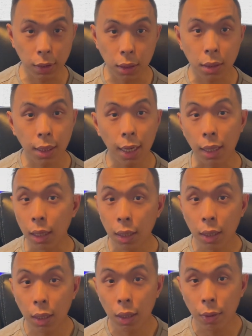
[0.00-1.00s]
instead,
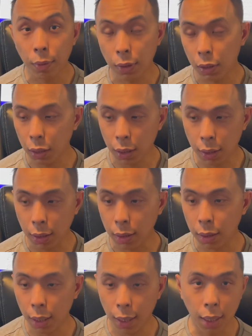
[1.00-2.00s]
which is